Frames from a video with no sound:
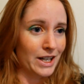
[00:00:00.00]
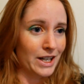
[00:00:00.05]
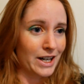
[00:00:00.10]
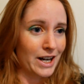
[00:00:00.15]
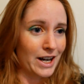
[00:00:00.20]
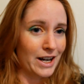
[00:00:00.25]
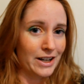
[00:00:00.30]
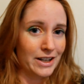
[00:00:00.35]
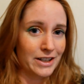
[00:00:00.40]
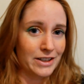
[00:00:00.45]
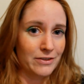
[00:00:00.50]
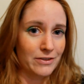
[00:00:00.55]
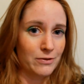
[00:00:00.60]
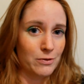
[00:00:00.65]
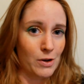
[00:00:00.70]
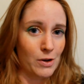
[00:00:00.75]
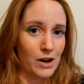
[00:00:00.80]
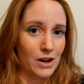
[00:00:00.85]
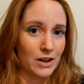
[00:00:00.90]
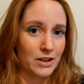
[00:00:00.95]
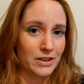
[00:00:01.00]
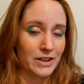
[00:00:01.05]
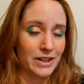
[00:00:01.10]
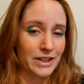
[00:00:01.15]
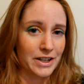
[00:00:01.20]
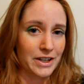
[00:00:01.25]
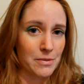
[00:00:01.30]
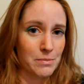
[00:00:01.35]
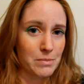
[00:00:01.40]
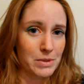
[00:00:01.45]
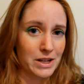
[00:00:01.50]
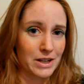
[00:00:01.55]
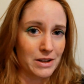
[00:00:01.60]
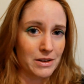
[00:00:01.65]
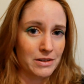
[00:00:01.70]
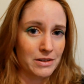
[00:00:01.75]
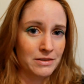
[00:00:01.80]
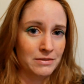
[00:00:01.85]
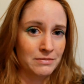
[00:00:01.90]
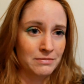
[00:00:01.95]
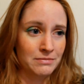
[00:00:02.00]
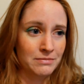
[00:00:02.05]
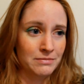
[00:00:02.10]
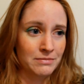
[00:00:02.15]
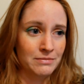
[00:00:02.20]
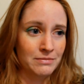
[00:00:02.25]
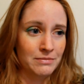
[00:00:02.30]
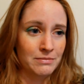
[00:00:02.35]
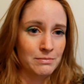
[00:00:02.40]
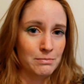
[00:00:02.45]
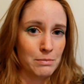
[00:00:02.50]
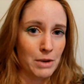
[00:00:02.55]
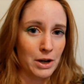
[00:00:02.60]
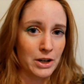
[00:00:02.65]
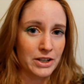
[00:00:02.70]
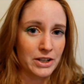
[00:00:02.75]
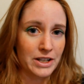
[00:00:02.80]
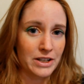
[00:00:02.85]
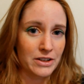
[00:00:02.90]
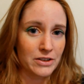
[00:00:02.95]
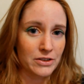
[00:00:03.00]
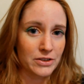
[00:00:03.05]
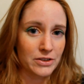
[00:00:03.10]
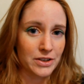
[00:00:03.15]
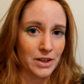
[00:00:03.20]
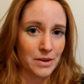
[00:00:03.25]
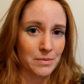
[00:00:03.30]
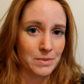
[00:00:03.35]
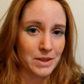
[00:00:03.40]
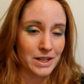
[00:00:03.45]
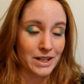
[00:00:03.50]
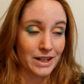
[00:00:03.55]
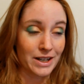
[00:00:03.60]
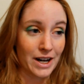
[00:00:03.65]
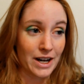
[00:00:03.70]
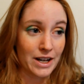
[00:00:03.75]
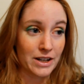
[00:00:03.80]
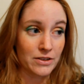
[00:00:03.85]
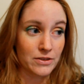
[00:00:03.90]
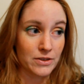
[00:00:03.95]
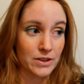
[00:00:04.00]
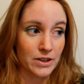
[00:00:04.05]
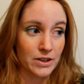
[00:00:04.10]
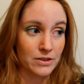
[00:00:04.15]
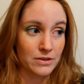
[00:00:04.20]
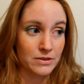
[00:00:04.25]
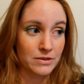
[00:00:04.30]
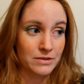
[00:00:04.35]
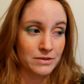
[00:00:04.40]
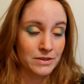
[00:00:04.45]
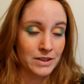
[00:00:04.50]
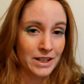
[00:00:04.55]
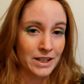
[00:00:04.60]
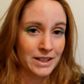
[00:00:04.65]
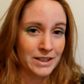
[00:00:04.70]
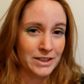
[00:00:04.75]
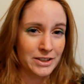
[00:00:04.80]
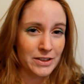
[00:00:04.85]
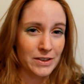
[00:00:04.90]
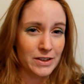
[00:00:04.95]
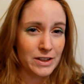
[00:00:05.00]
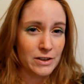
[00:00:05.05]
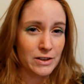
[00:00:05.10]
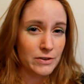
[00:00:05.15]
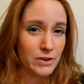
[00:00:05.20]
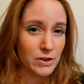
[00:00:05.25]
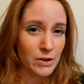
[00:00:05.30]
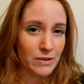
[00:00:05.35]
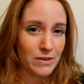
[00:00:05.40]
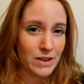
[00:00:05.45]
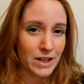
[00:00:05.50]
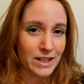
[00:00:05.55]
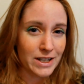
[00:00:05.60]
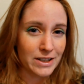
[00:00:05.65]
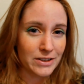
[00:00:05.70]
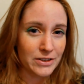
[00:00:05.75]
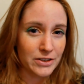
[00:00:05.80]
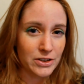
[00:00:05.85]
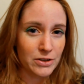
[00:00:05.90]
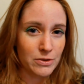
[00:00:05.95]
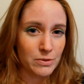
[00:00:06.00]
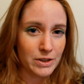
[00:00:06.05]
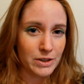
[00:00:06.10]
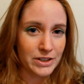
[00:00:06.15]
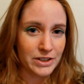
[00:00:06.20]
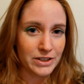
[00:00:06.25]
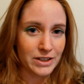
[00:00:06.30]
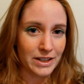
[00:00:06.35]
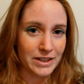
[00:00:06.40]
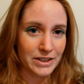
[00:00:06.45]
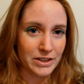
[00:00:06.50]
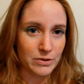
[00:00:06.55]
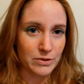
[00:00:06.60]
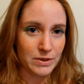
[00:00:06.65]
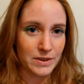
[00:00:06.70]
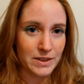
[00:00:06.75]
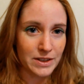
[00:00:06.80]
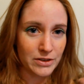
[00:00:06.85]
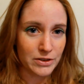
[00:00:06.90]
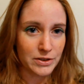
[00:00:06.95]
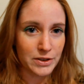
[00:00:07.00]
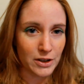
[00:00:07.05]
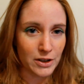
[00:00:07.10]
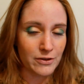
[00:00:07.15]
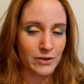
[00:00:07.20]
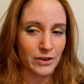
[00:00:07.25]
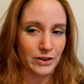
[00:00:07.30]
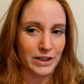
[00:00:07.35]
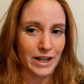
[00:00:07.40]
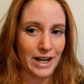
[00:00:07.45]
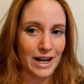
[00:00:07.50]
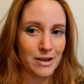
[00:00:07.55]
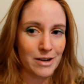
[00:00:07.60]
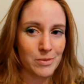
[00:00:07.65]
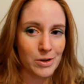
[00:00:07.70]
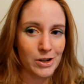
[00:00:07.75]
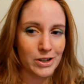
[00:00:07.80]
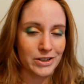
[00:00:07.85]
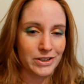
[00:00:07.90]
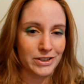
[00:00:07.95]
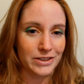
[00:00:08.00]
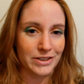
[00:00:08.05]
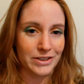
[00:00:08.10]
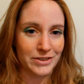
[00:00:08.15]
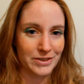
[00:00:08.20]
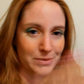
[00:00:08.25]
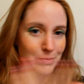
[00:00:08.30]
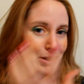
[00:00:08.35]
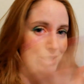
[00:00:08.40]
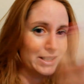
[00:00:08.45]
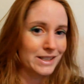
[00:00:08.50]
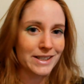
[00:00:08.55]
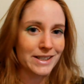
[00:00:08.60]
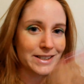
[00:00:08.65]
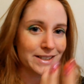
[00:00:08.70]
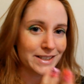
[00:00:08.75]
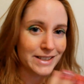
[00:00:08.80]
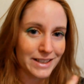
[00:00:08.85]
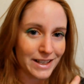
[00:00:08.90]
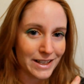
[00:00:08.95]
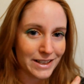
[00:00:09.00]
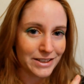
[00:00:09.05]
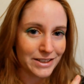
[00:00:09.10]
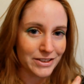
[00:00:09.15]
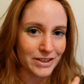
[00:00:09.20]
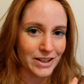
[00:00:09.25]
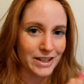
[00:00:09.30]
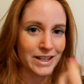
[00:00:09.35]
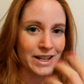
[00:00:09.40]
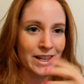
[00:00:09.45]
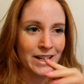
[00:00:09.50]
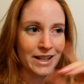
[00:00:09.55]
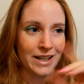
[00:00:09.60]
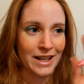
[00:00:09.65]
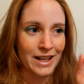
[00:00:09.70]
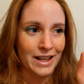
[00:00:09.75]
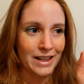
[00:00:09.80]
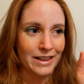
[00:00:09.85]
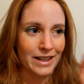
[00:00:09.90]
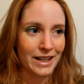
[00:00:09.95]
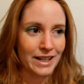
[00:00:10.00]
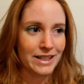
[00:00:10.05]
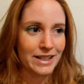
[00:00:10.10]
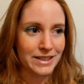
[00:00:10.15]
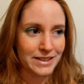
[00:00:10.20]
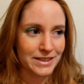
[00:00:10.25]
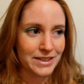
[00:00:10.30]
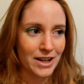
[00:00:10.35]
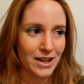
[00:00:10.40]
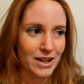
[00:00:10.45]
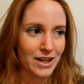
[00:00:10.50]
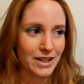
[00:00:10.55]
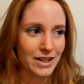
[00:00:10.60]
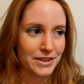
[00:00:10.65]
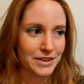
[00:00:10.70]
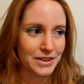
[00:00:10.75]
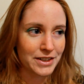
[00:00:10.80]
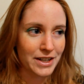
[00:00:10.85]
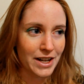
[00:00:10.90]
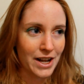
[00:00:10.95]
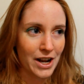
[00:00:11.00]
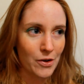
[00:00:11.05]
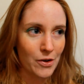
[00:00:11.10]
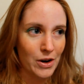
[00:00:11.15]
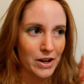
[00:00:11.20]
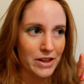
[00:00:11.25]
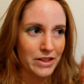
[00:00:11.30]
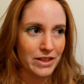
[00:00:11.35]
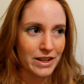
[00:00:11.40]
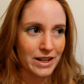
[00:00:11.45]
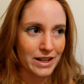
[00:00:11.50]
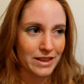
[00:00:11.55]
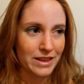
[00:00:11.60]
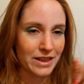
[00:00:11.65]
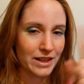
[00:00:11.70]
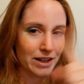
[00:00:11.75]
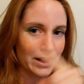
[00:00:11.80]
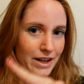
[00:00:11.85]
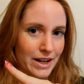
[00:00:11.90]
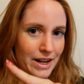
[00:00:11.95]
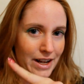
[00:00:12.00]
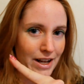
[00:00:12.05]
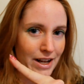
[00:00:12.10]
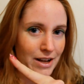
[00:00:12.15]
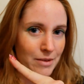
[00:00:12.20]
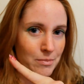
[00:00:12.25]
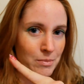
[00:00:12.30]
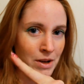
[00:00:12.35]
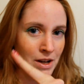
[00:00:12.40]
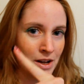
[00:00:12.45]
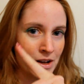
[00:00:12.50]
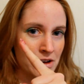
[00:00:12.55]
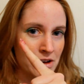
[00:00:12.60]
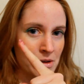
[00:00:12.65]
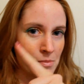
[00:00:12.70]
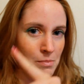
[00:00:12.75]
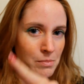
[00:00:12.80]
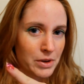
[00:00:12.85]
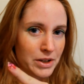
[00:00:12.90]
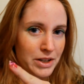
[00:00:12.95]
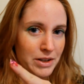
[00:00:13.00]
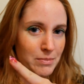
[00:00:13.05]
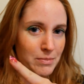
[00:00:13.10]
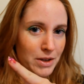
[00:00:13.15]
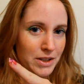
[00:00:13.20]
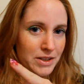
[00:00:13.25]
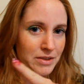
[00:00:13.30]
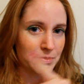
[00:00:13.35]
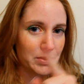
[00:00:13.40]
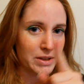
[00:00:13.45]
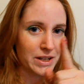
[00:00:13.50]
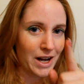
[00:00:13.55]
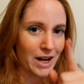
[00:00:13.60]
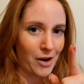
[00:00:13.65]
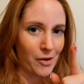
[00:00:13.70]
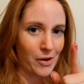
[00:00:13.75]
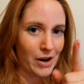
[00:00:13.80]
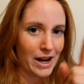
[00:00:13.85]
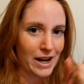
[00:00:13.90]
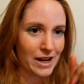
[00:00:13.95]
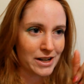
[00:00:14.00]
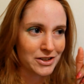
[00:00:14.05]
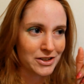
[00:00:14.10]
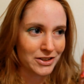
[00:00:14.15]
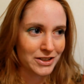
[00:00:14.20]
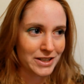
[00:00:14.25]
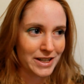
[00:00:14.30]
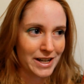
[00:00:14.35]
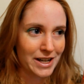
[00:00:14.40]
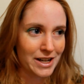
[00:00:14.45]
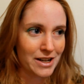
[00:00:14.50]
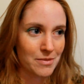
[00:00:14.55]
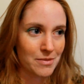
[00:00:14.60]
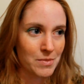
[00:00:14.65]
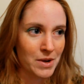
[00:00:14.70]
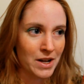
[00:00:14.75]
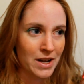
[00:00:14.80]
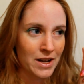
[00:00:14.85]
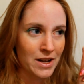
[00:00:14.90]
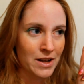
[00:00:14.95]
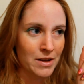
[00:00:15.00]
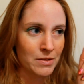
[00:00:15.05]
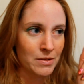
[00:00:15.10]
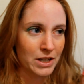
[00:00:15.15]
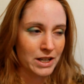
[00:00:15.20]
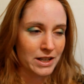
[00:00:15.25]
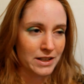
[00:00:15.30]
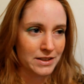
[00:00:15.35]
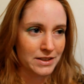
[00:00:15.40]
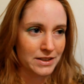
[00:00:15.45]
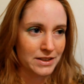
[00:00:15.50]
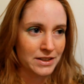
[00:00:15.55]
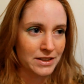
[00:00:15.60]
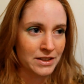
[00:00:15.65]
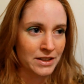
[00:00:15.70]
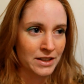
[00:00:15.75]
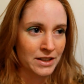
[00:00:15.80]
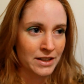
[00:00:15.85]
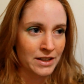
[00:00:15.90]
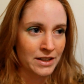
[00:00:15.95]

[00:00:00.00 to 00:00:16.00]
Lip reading: kind of walk like a big monkey or something. I don't know. Do any of you have that issue where like you see yourself on camera and there's a big disconnect? You're like, that is not how I think that I am, but it must be how I actually am because